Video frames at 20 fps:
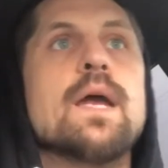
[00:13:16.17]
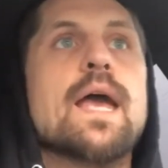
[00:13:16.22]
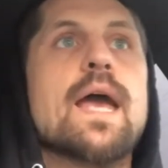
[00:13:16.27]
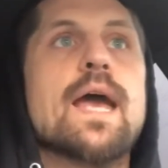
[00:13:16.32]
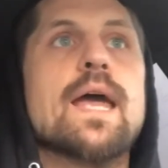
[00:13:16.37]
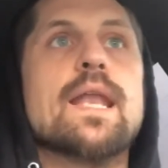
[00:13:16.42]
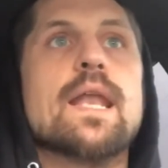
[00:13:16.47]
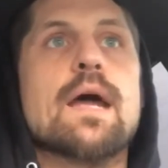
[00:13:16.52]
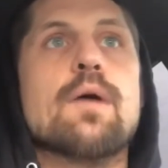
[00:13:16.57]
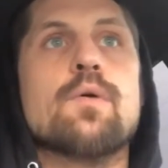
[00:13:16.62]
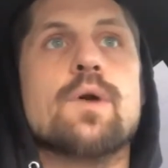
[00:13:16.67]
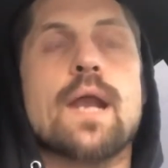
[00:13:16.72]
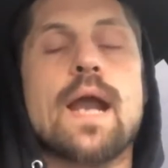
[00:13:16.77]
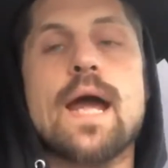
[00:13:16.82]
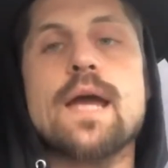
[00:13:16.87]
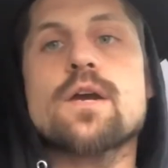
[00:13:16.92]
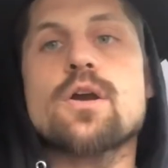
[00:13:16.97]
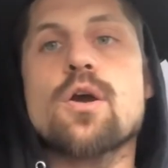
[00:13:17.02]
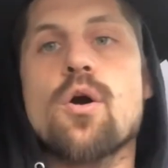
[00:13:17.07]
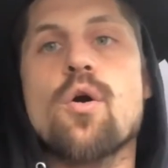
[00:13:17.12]
And when
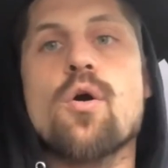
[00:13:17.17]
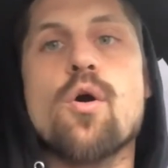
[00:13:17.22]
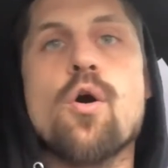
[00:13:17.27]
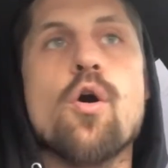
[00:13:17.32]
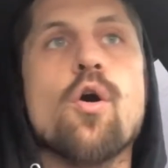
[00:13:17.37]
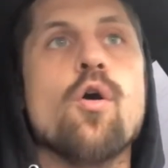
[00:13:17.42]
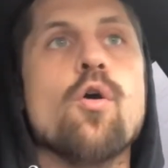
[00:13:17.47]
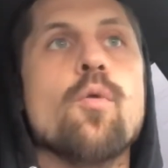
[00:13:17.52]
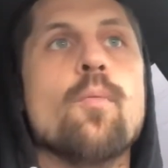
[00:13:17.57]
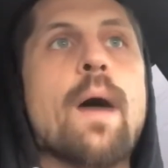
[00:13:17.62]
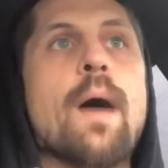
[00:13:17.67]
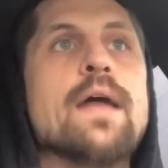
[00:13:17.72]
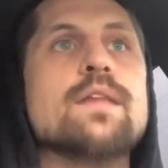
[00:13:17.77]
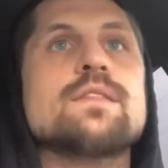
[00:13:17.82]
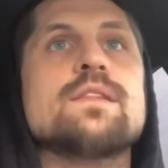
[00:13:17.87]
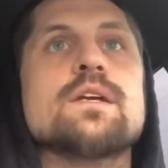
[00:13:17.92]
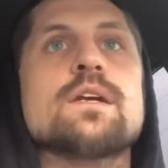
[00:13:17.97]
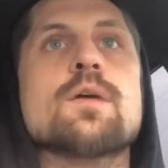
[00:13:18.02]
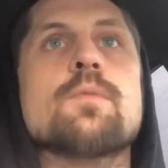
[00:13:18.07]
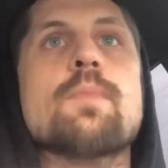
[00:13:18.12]
I go home, I
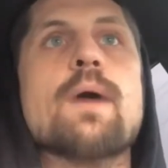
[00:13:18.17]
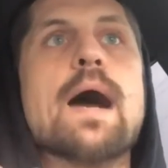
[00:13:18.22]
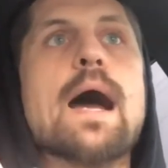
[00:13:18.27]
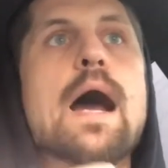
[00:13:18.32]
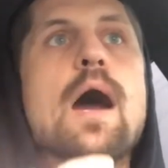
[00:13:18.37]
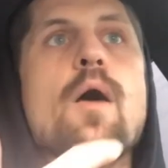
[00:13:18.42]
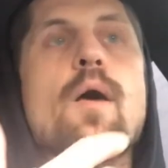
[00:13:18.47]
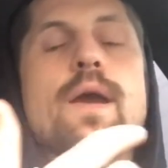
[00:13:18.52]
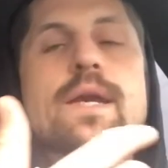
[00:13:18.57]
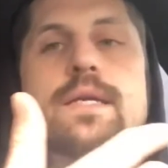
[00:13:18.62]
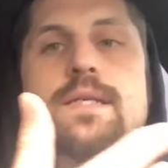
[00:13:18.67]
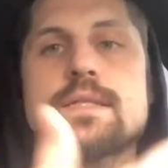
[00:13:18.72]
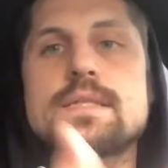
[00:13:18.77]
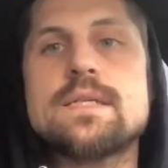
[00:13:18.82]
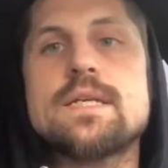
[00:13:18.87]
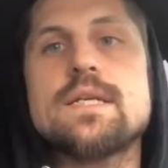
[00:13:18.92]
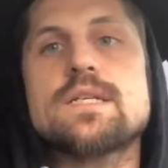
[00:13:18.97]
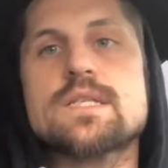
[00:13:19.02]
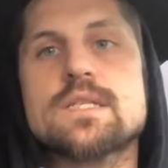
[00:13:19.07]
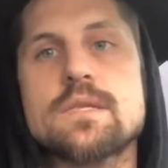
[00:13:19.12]
think about how I can
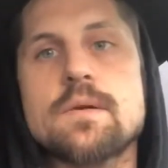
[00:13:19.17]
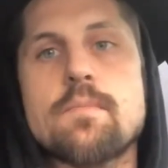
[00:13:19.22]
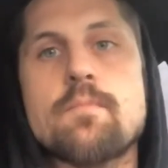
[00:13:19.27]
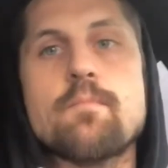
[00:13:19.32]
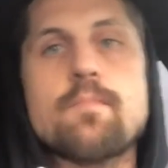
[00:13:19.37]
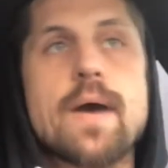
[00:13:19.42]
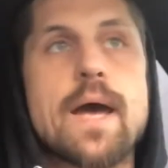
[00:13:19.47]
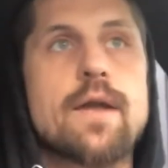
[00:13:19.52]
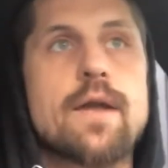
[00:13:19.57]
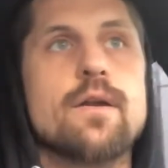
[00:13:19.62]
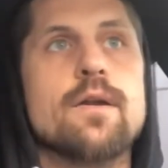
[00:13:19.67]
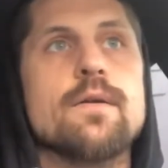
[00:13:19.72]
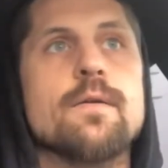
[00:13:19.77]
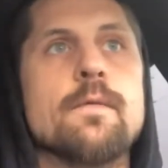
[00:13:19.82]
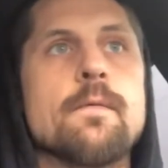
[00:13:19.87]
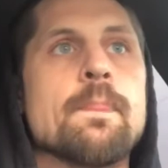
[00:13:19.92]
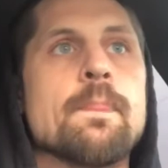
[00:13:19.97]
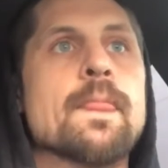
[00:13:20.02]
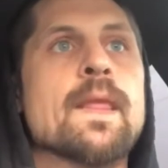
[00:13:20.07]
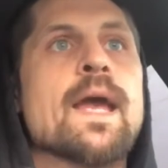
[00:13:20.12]
teach them better
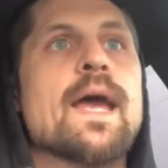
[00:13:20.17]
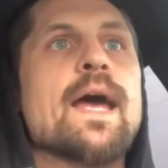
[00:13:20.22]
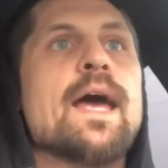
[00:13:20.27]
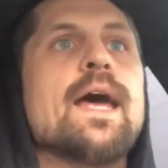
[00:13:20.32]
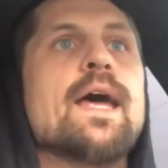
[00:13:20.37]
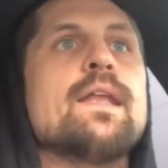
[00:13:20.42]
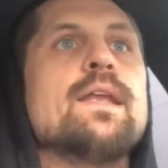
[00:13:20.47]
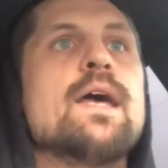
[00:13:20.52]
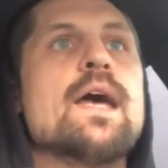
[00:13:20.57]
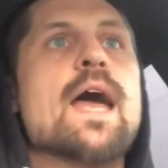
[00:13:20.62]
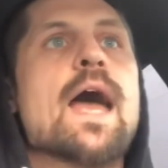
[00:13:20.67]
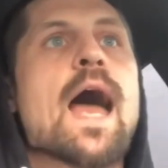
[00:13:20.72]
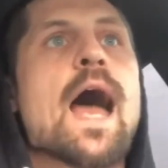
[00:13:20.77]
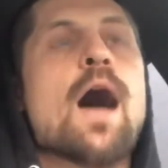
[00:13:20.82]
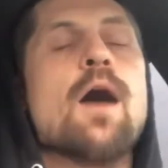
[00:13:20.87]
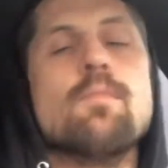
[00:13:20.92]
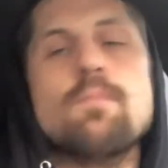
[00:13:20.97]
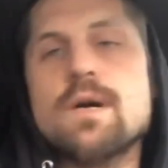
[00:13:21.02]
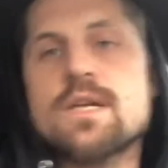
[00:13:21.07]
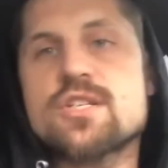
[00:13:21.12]
and
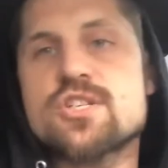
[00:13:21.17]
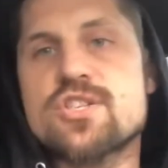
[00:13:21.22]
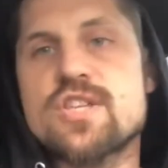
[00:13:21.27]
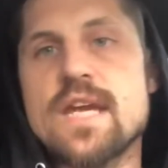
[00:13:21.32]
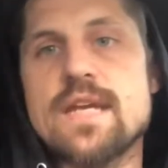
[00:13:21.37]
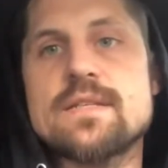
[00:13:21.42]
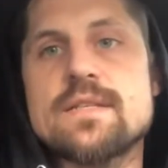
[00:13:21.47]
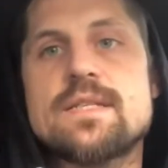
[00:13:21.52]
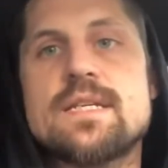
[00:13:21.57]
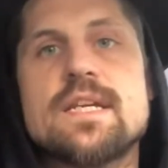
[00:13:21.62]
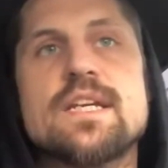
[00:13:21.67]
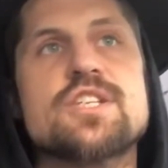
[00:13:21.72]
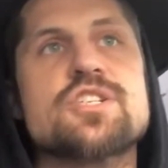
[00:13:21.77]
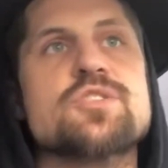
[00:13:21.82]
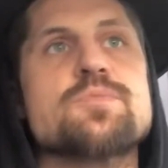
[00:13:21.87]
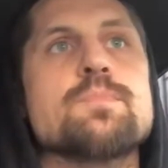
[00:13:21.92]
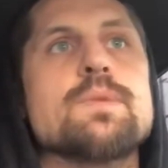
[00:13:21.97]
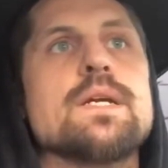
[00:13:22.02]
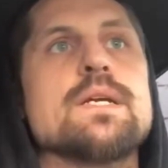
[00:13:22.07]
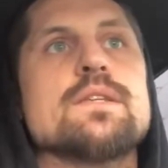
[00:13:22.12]
how much they teach
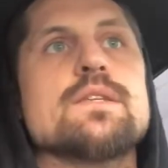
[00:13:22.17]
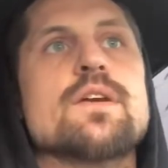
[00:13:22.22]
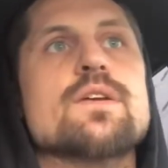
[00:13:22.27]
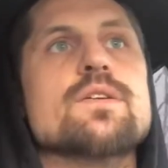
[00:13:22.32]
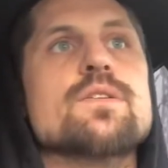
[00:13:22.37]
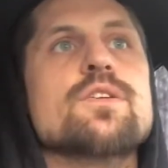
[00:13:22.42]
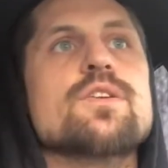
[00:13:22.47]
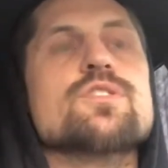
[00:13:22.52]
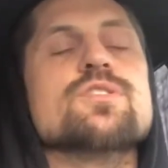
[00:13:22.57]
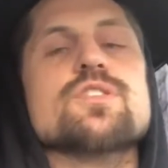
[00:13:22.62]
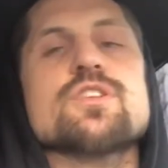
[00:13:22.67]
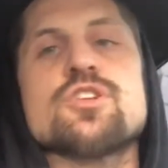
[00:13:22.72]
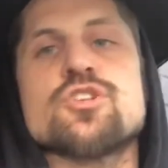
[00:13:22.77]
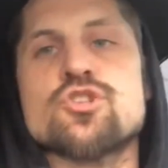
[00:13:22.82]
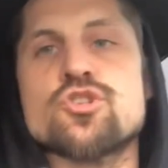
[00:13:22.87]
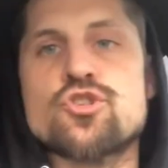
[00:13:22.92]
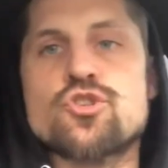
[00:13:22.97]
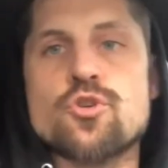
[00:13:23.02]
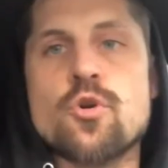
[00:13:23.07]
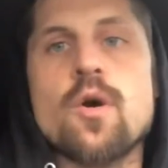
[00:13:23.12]
me. There's an
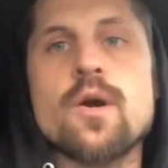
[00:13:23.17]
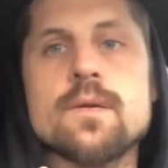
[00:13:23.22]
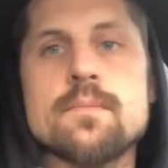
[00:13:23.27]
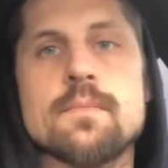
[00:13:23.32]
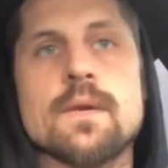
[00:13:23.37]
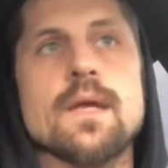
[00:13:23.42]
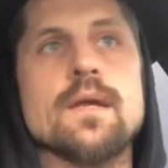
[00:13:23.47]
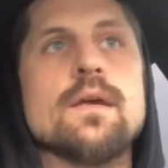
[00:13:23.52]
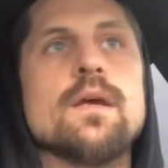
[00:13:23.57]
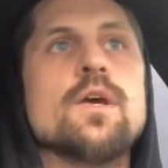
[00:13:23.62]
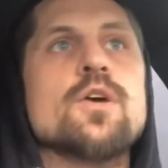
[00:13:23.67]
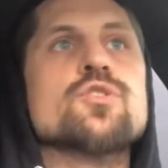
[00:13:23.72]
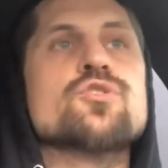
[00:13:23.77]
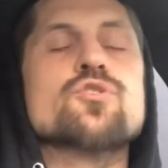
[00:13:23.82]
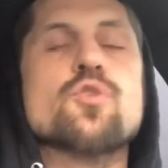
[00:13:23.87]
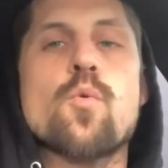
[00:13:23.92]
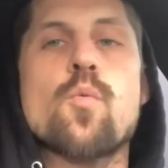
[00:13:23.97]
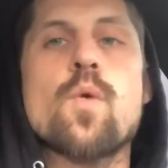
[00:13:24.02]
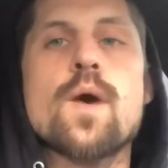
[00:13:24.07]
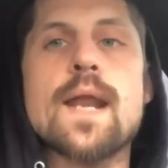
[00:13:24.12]
enjoyment
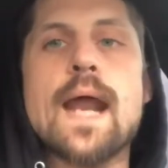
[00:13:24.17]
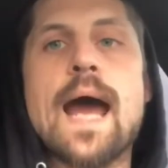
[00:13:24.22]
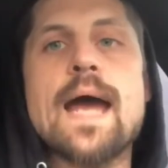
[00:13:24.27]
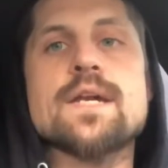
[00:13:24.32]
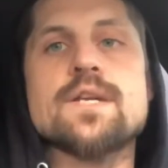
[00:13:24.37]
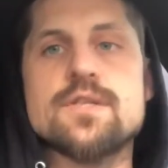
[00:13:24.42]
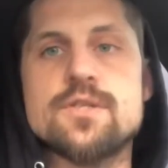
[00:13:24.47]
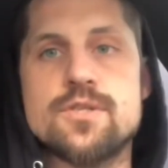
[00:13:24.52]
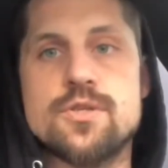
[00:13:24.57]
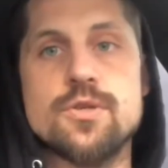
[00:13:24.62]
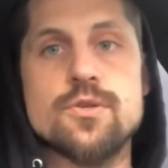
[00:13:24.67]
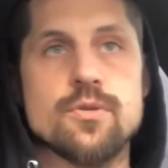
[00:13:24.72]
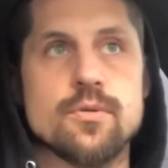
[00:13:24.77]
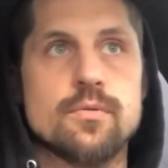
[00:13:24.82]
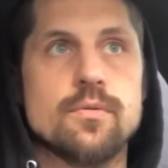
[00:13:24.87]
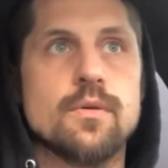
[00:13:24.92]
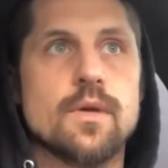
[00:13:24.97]
to what I do.